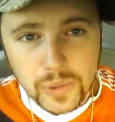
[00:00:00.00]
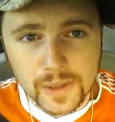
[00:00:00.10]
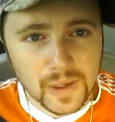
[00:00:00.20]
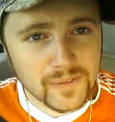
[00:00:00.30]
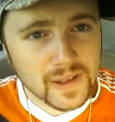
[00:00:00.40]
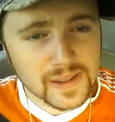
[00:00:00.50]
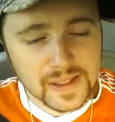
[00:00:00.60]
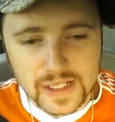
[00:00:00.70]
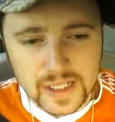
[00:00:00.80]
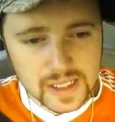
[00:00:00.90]
I, I'm
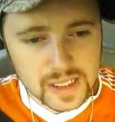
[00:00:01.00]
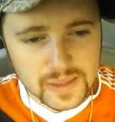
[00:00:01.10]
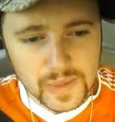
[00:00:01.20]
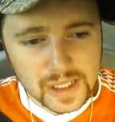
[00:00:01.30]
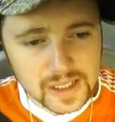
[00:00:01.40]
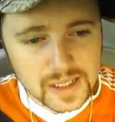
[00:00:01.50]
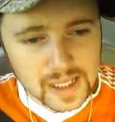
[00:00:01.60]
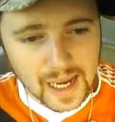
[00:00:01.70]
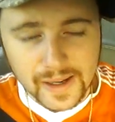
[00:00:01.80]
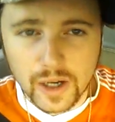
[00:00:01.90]
putting my faith in Jesus
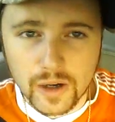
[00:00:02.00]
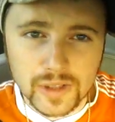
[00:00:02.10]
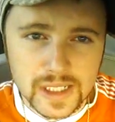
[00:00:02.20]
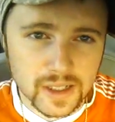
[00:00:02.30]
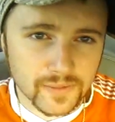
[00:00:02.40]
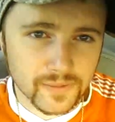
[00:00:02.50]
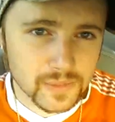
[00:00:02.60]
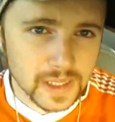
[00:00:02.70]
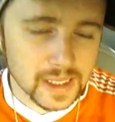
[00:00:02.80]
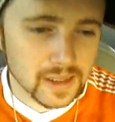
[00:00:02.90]
because I know
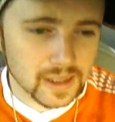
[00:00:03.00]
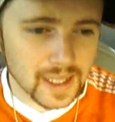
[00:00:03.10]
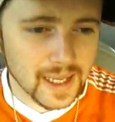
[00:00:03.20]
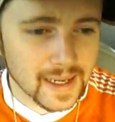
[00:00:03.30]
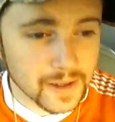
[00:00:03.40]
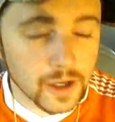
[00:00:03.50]
what He's done for me,